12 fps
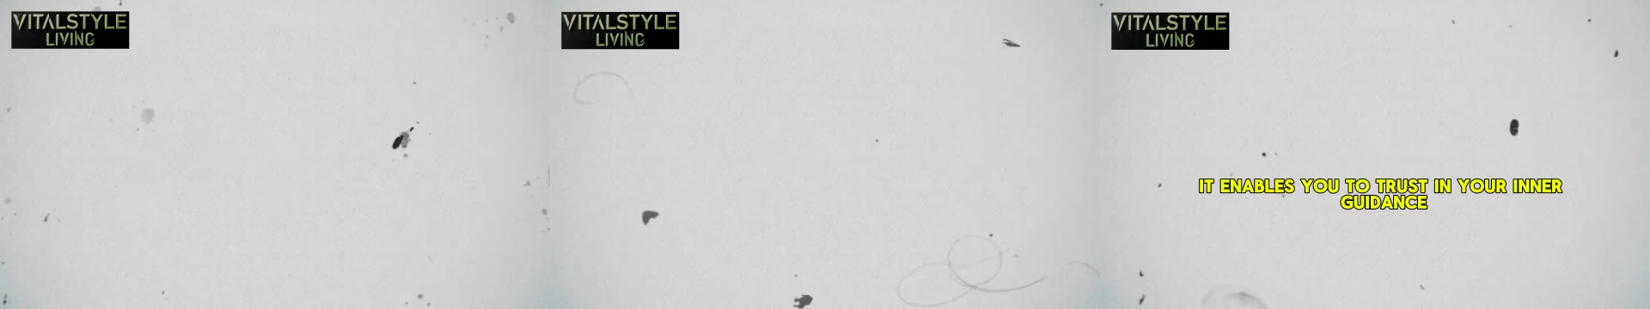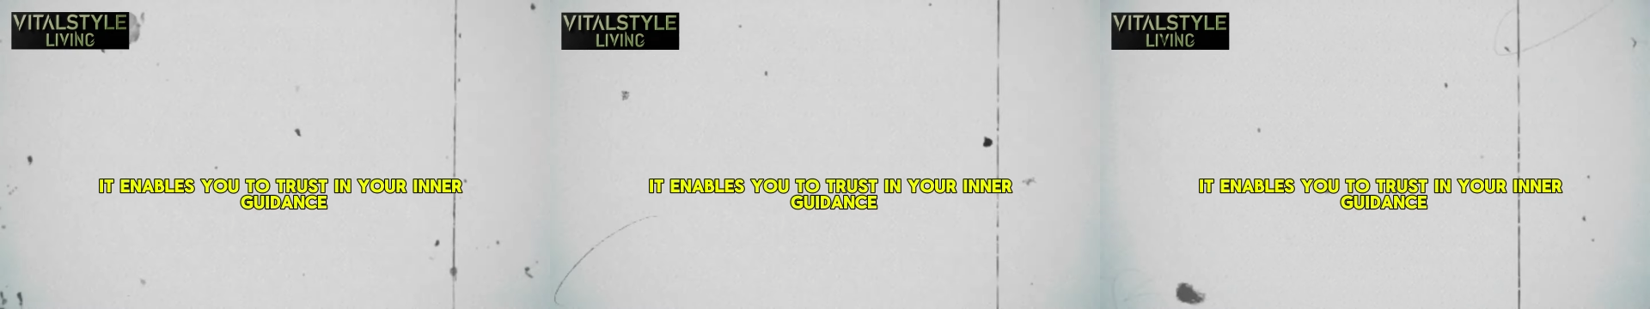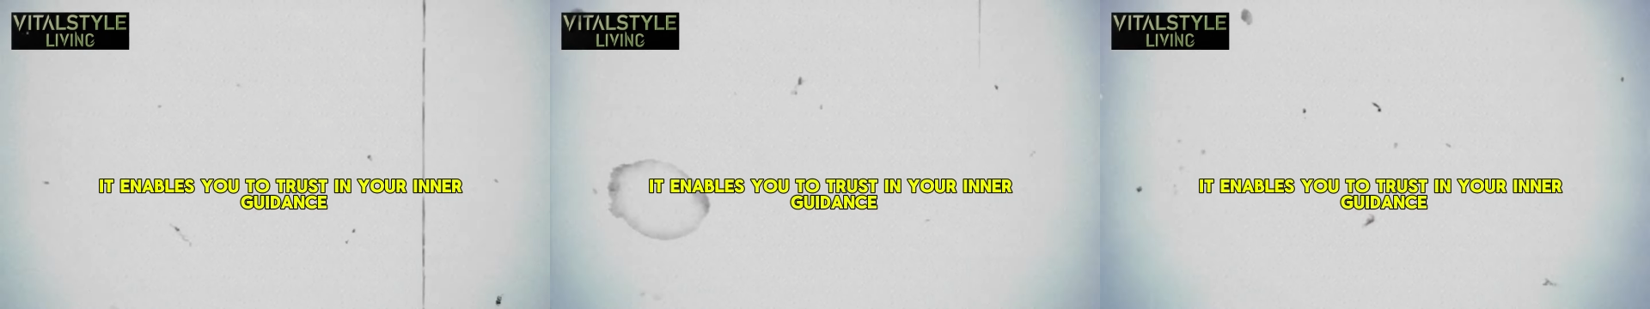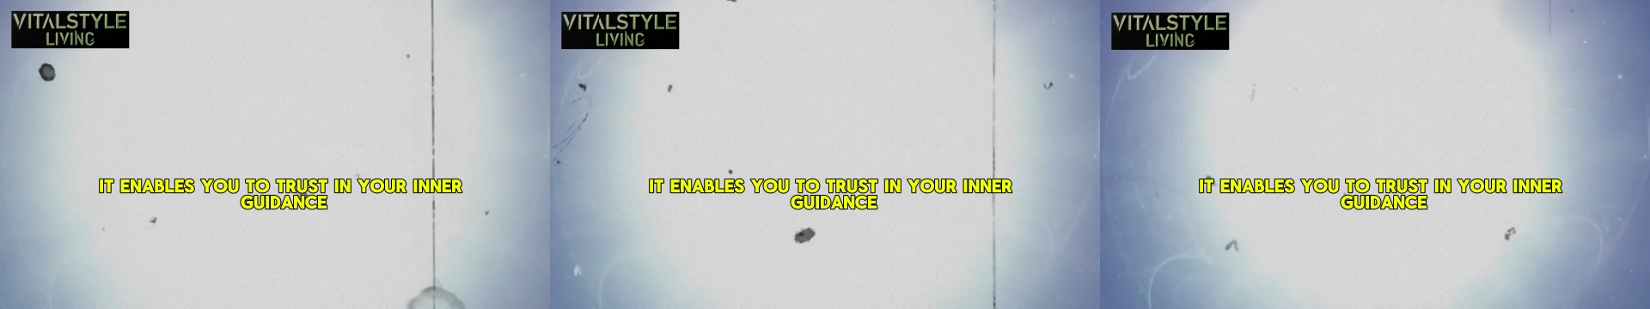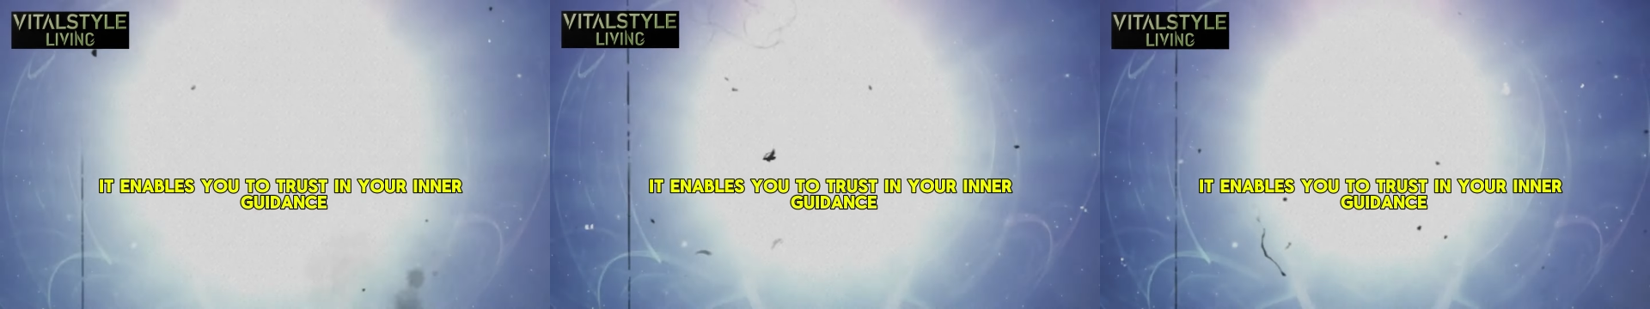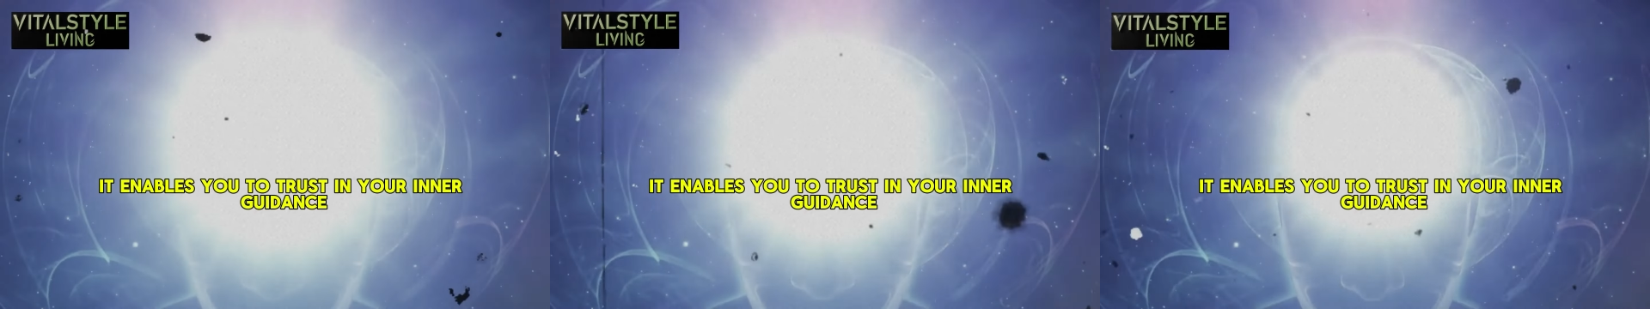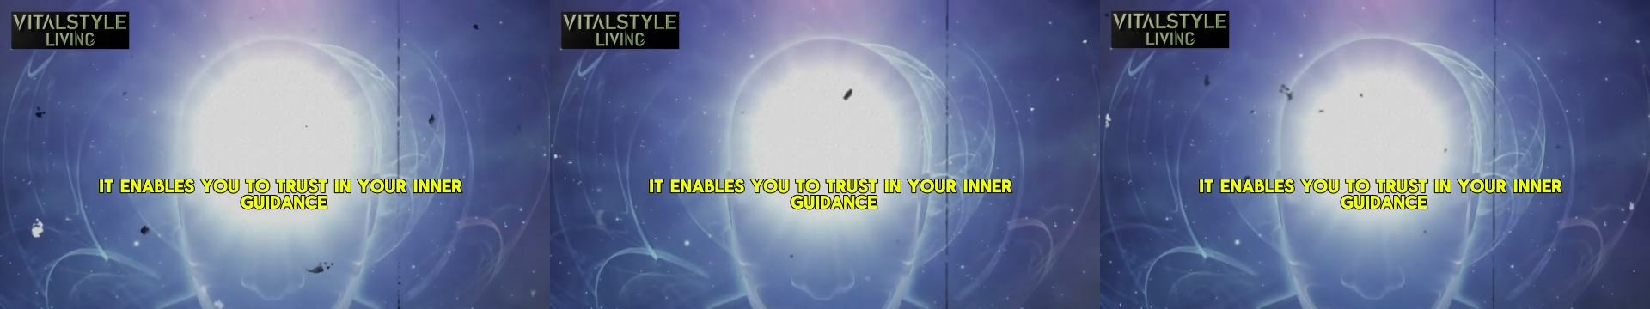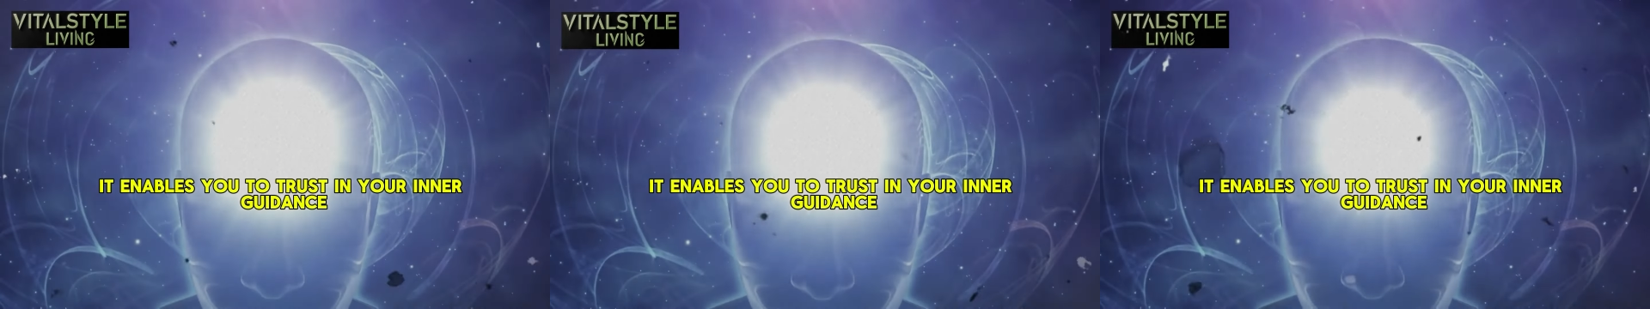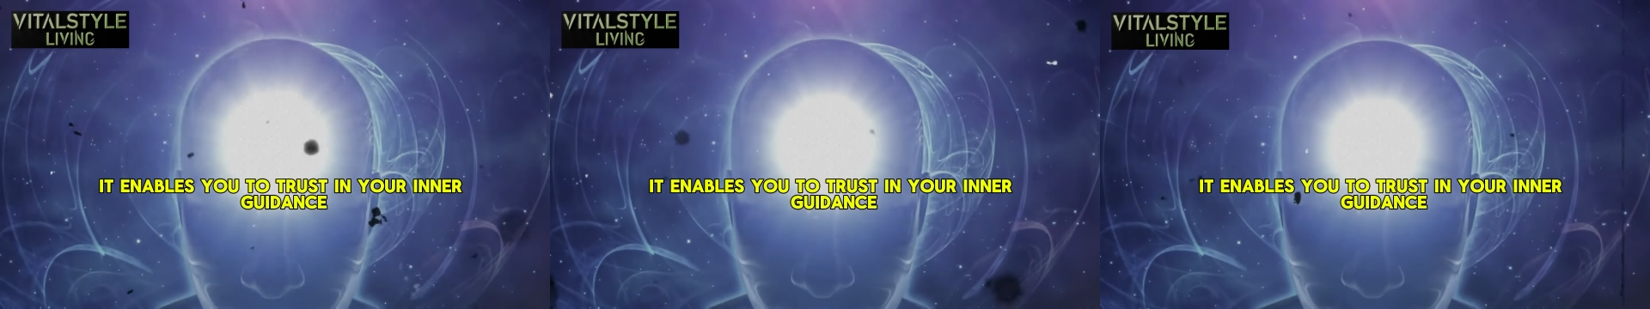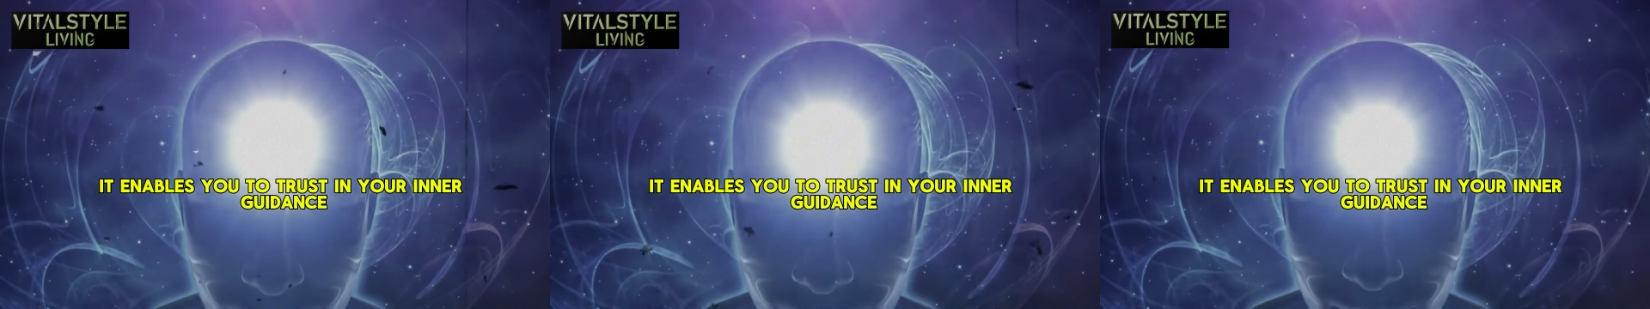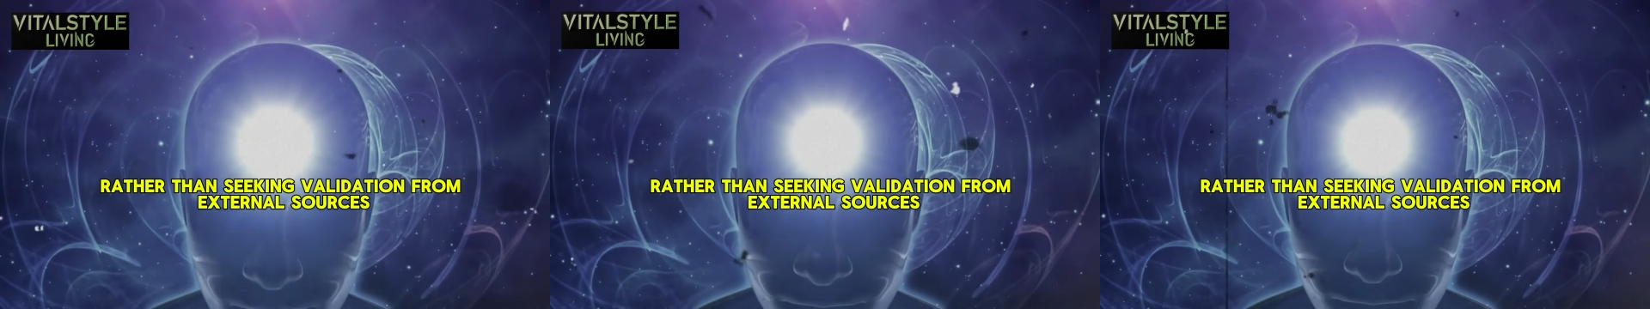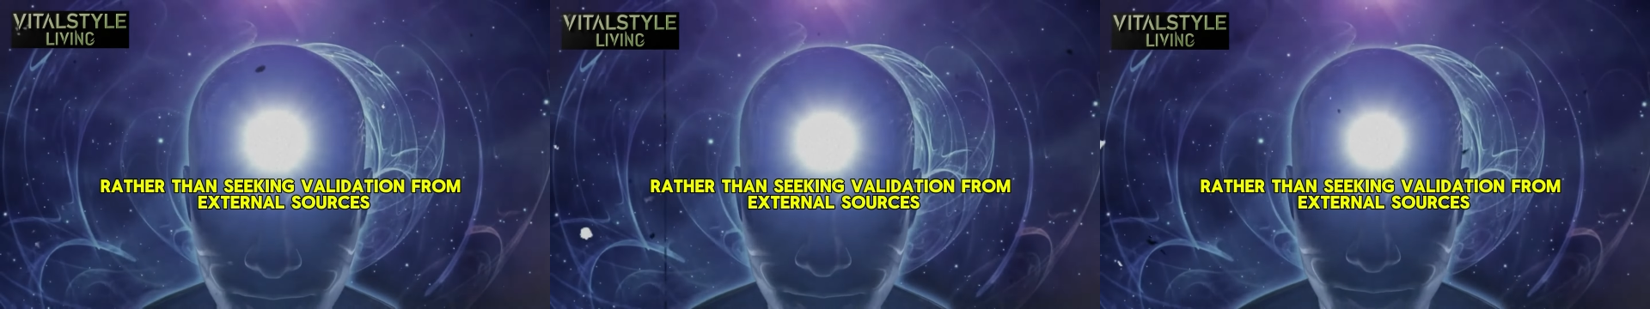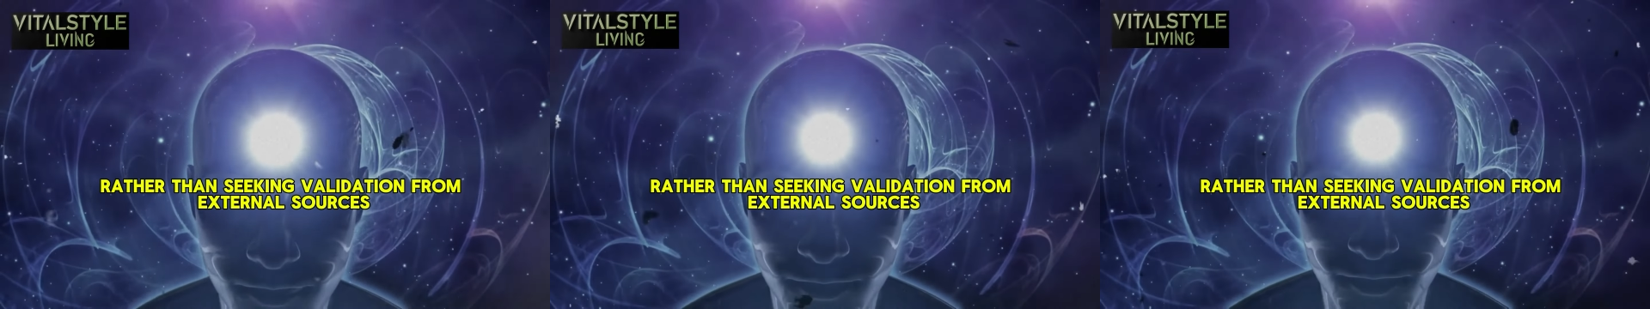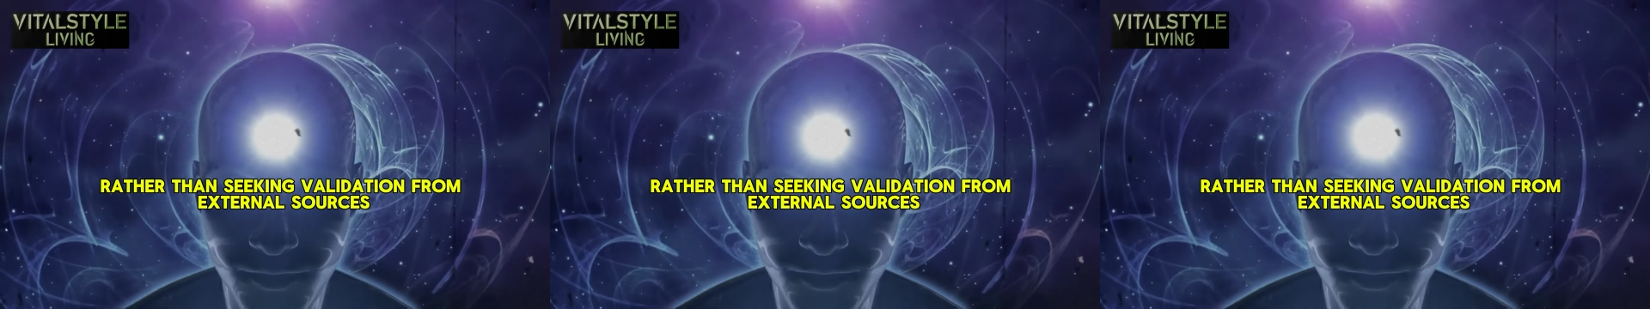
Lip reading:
(no speaker visible)